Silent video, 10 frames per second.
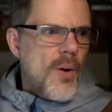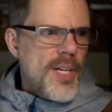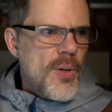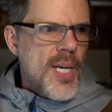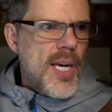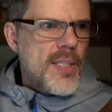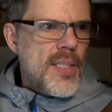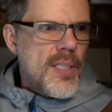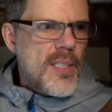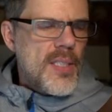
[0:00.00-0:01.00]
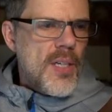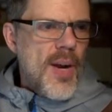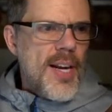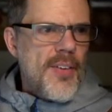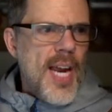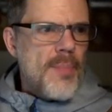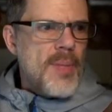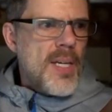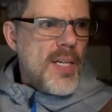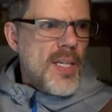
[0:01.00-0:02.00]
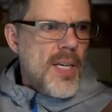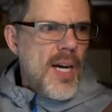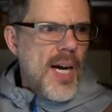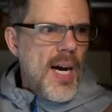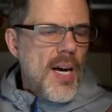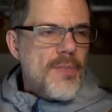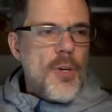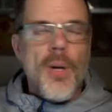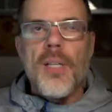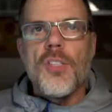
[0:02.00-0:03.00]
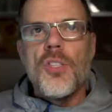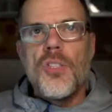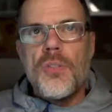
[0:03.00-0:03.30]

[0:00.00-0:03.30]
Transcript: or you can create another game. If you were